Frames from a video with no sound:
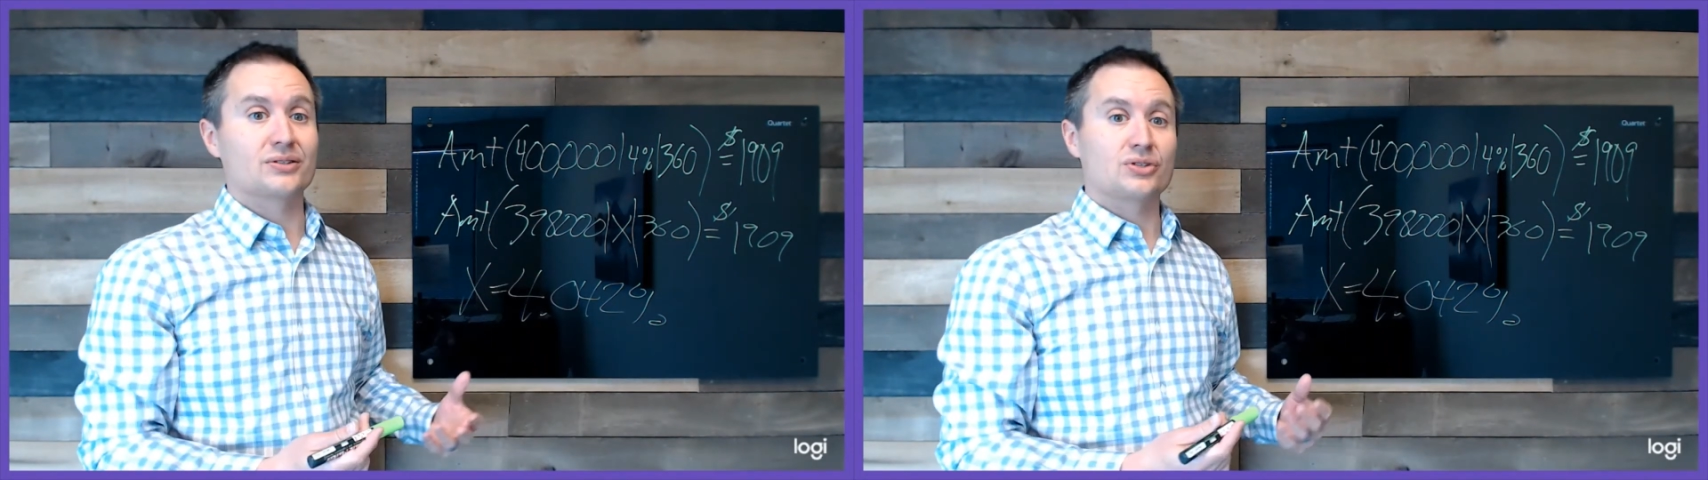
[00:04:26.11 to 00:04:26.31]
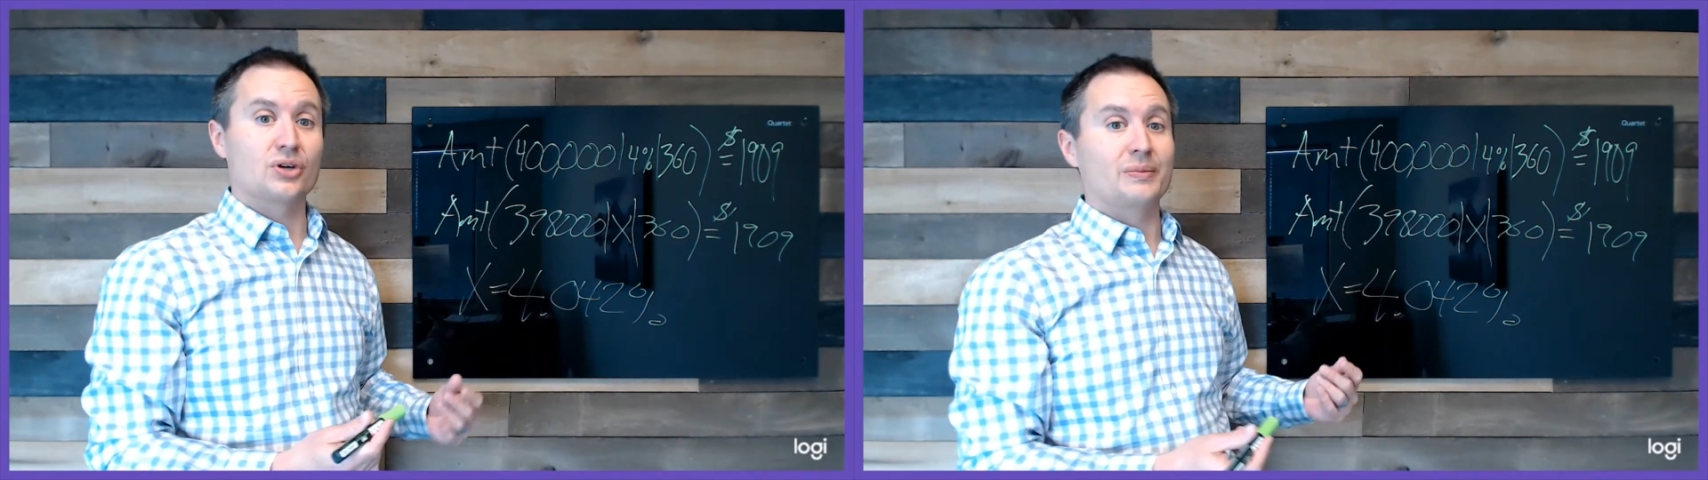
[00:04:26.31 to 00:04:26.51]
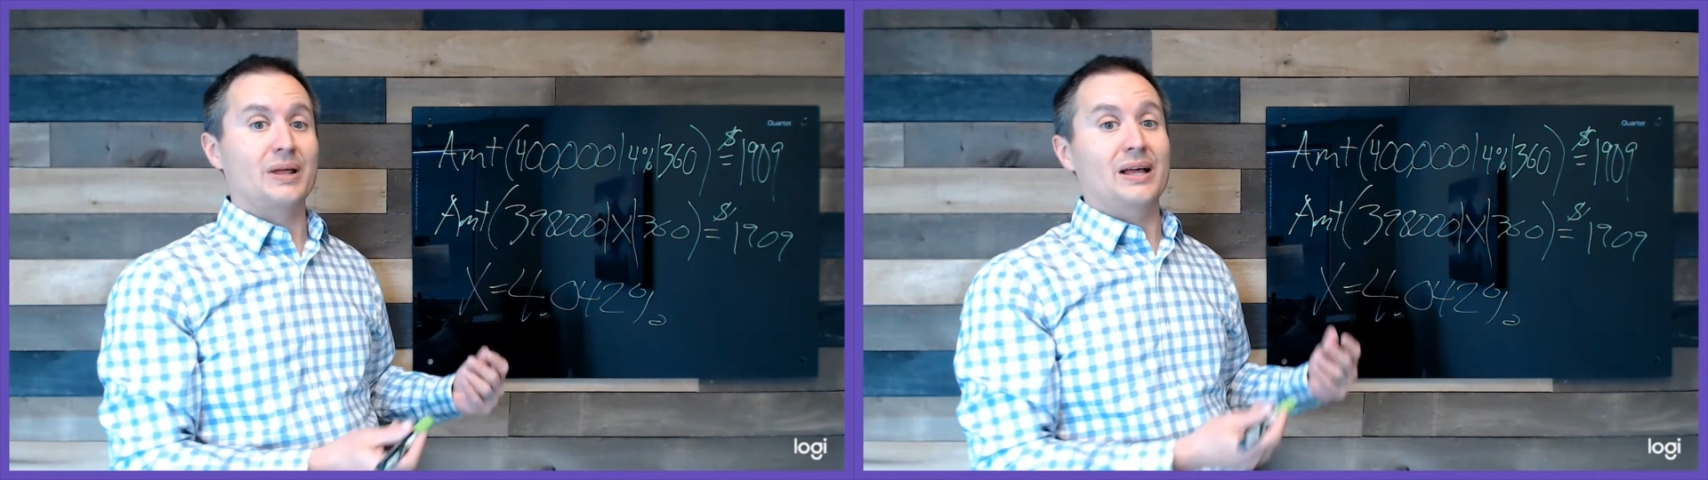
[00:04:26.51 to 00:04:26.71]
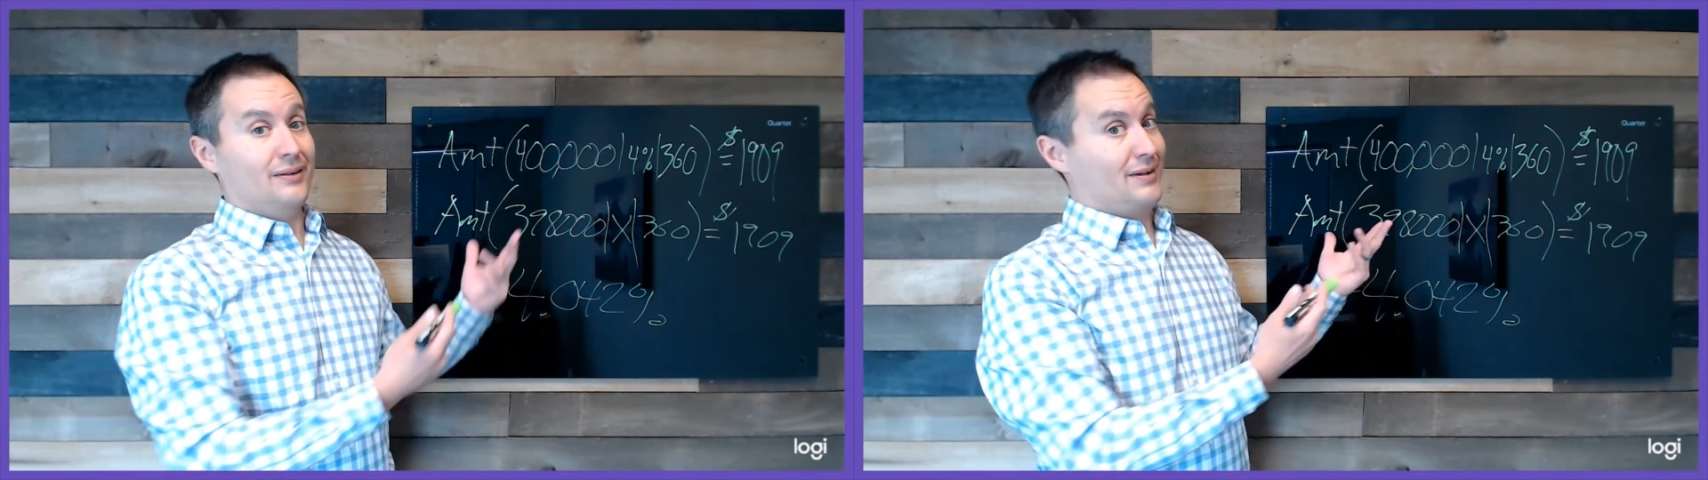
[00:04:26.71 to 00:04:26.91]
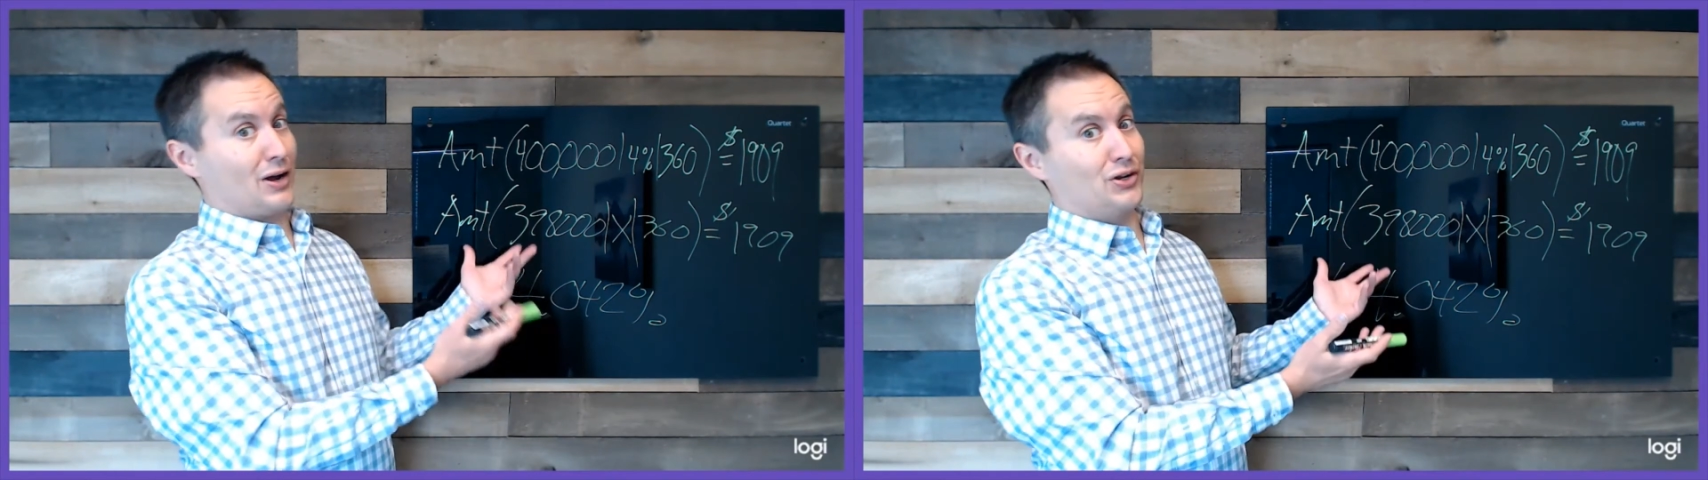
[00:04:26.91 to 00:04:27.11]
So
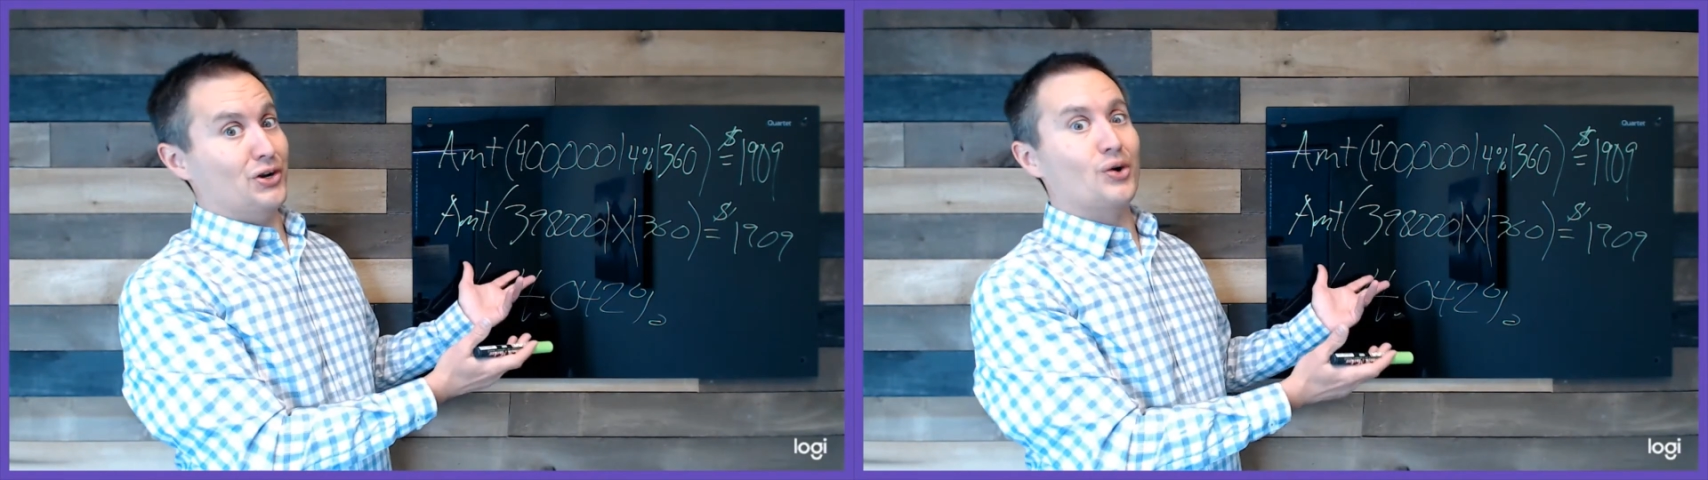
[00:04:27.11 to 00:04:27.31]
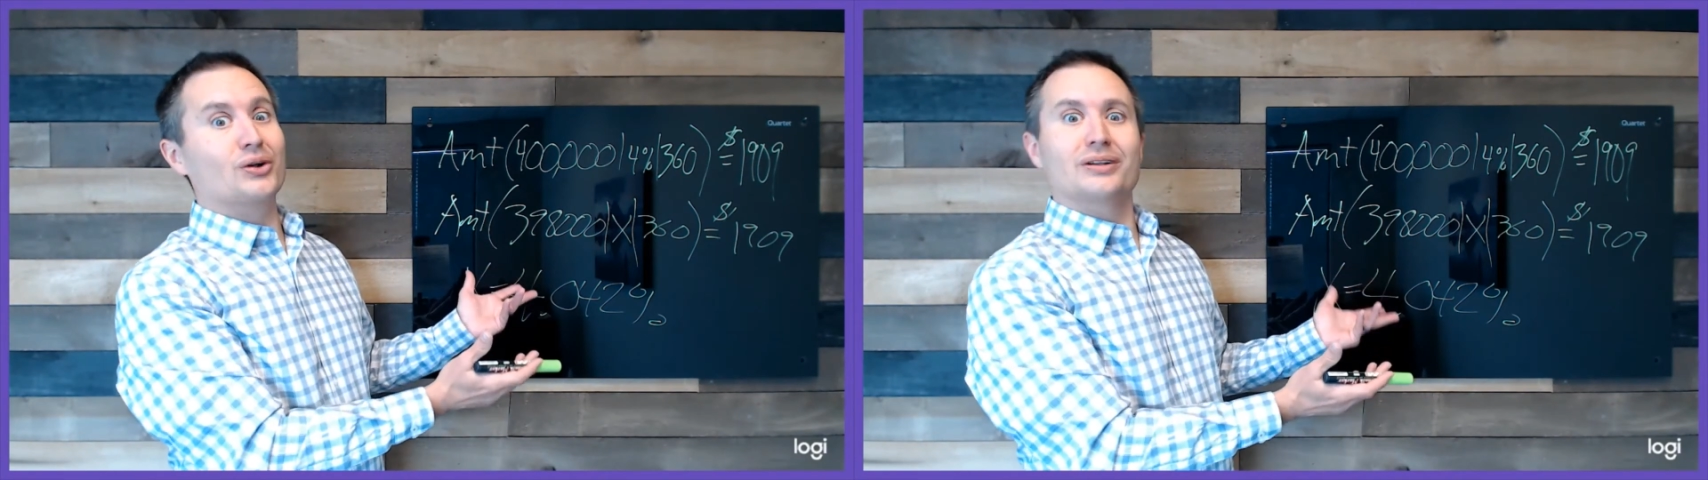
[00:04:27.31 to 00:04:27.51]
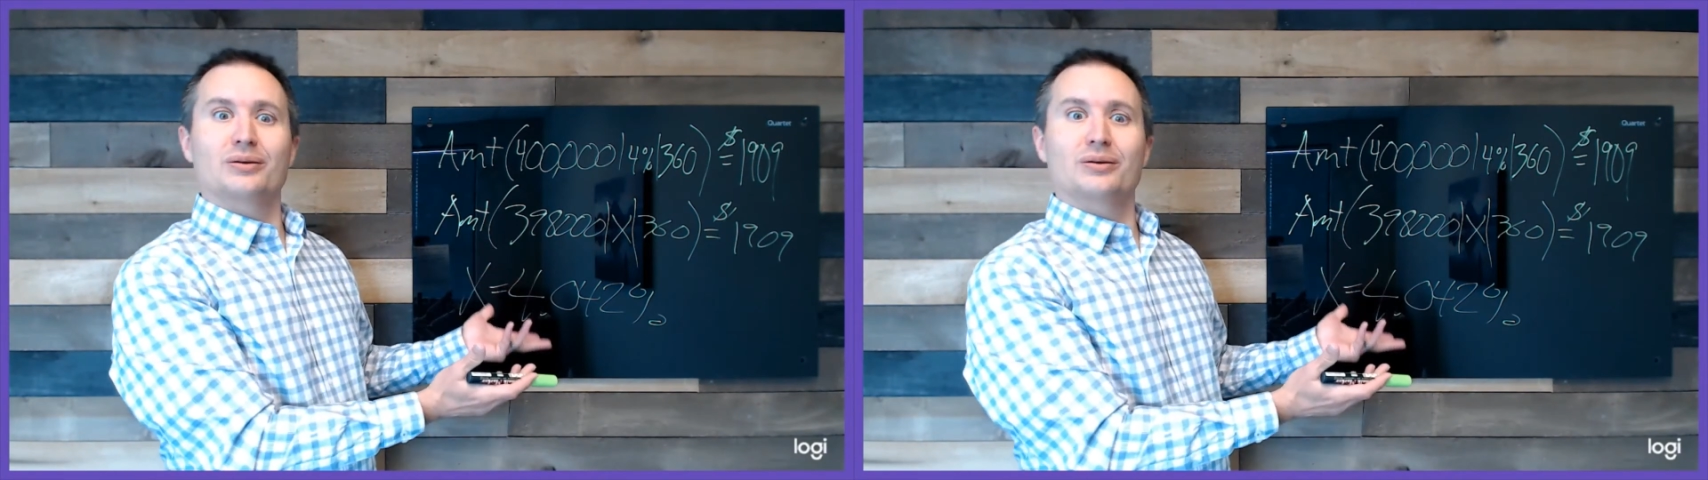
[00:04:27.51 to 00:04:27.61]
now you know a little